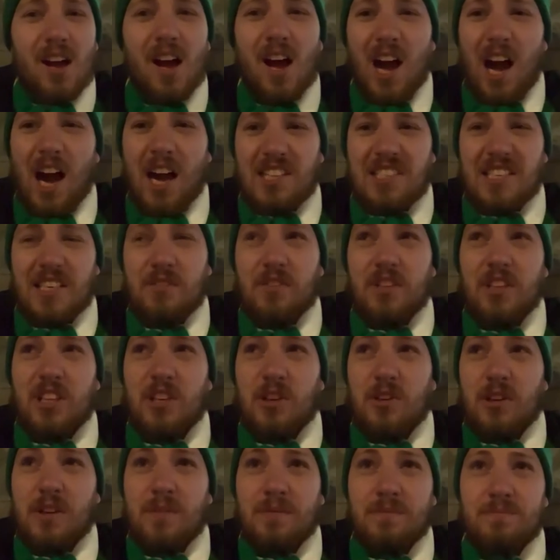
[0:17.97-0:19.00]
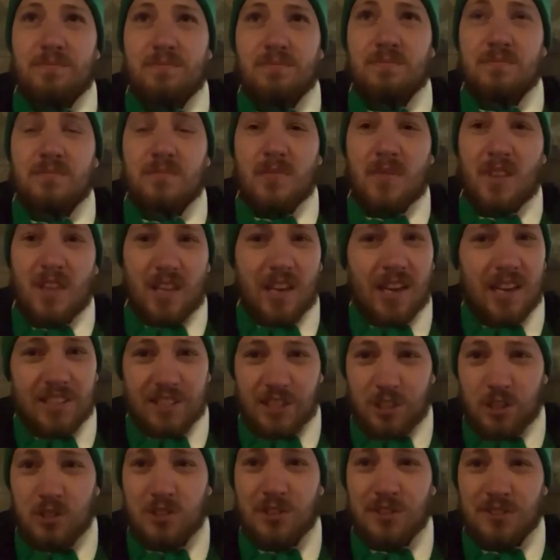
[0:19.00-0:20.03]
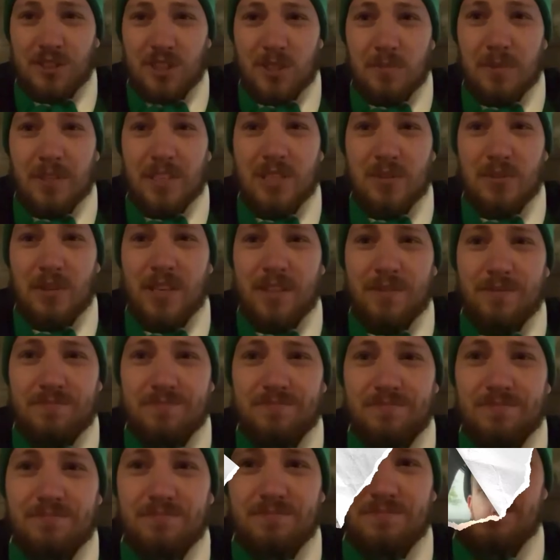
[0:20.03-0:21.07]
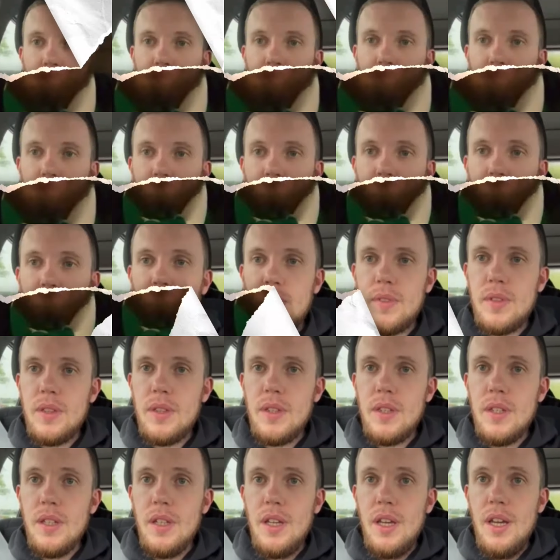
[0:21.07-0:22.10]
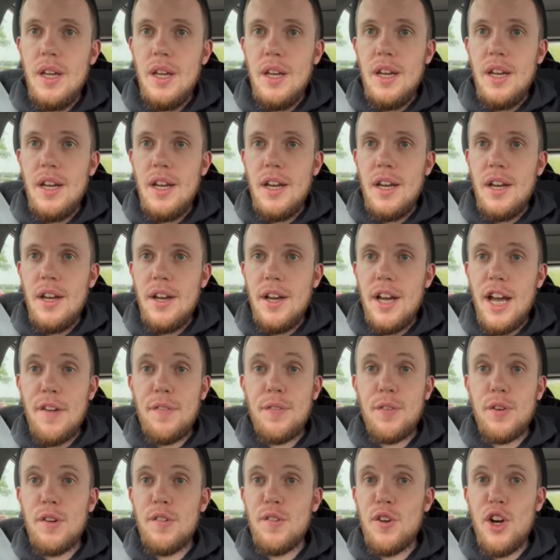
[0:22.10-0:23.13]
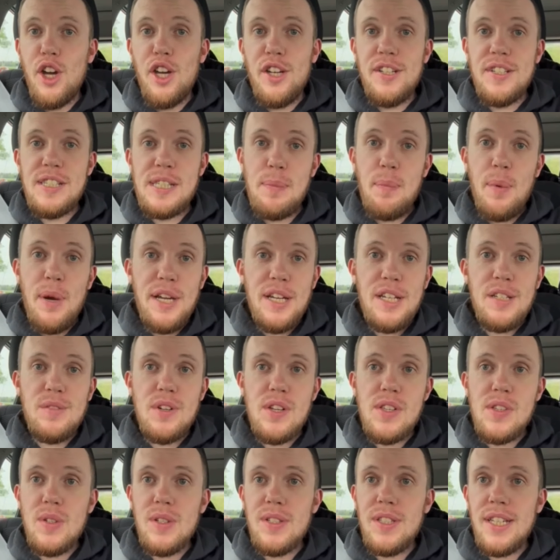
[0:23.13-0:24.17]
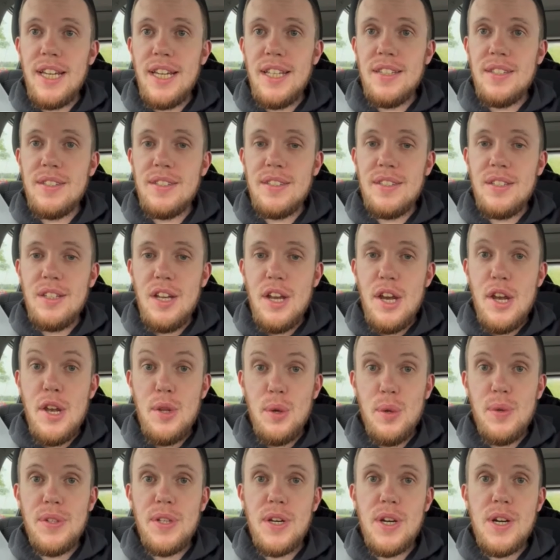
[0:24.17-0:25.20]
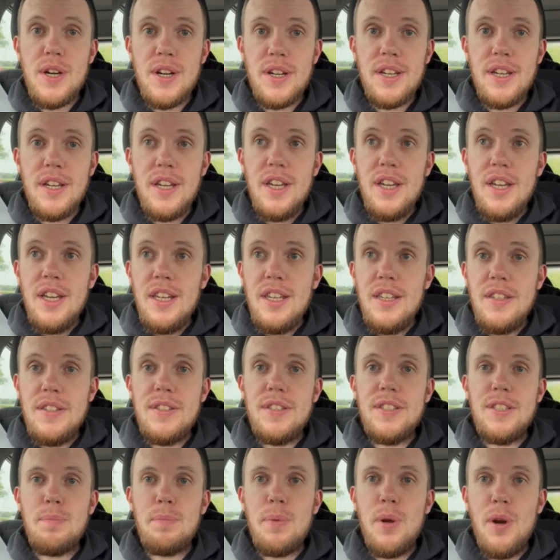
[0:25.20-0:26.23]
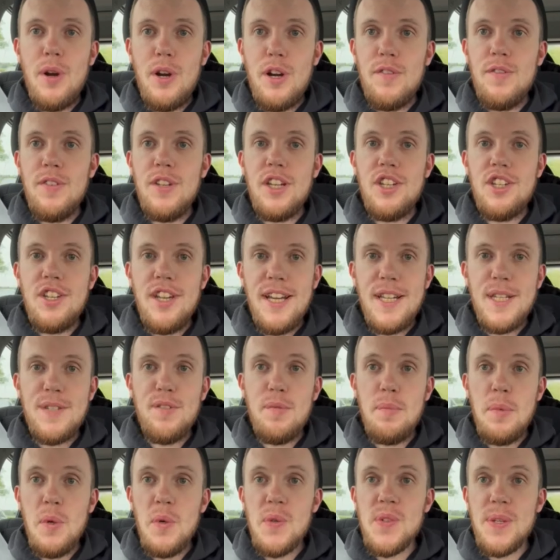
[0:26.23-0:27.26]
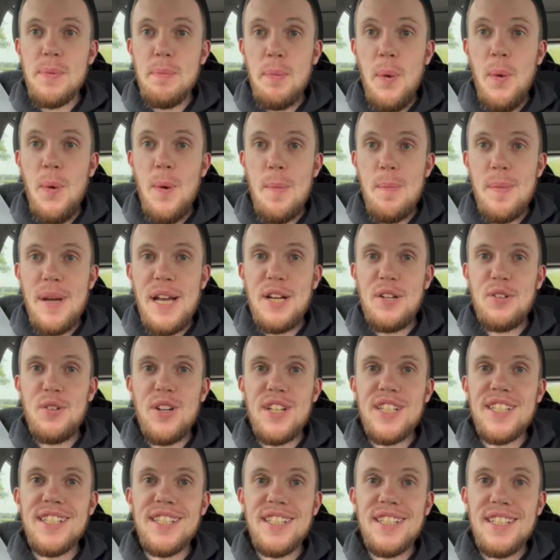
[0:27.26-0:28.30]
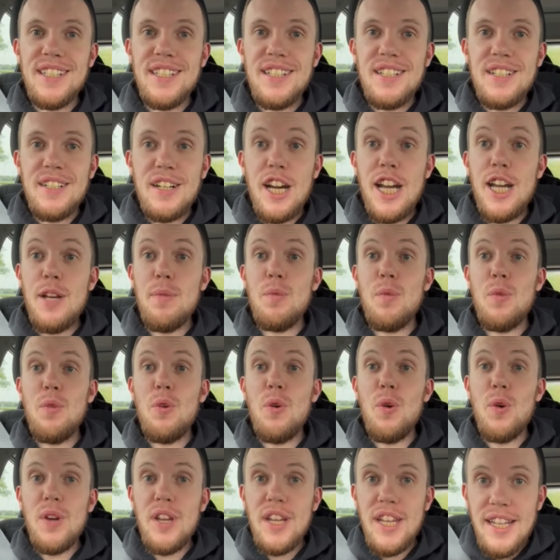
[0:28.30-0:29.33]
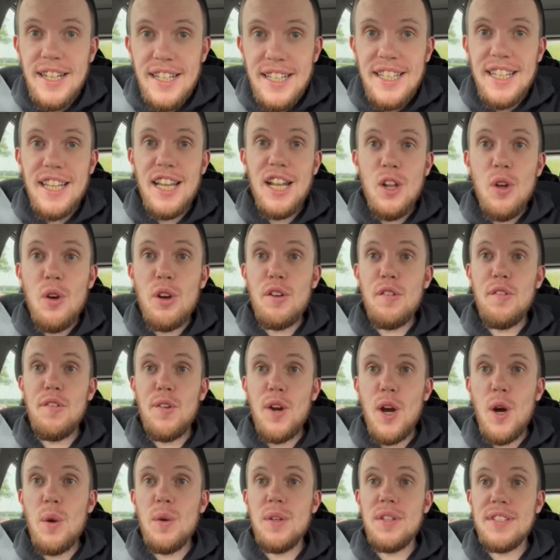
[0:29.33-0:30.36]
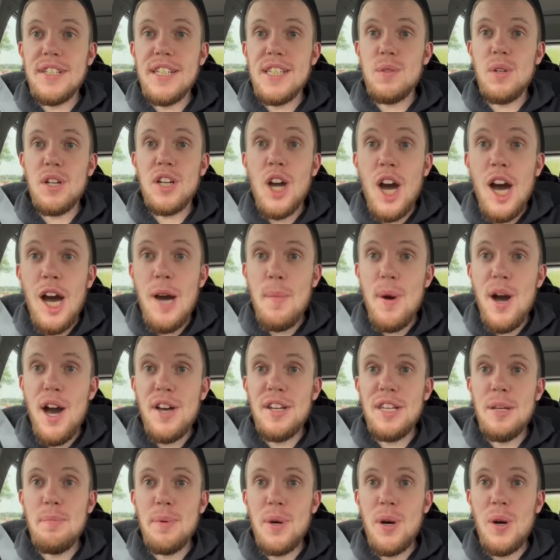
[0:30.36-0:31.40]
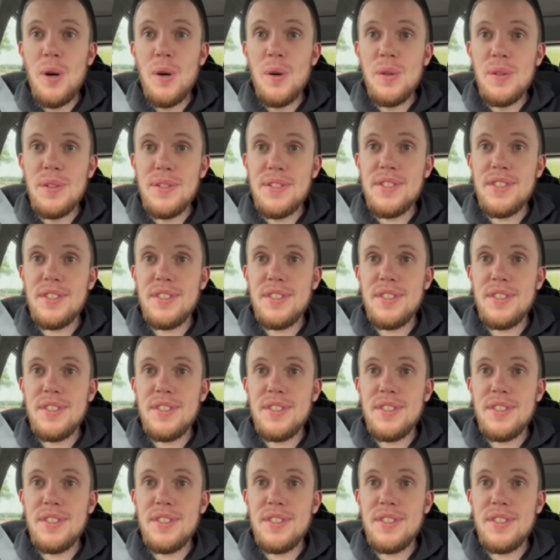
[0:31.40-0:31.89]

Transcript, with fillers: I think we do it, and they'll comfortably as well. After a very disappointing result against Dundalk, this is the perfect chance for both to put it back right. I am really looking forward to this one. Come on, the Bohs!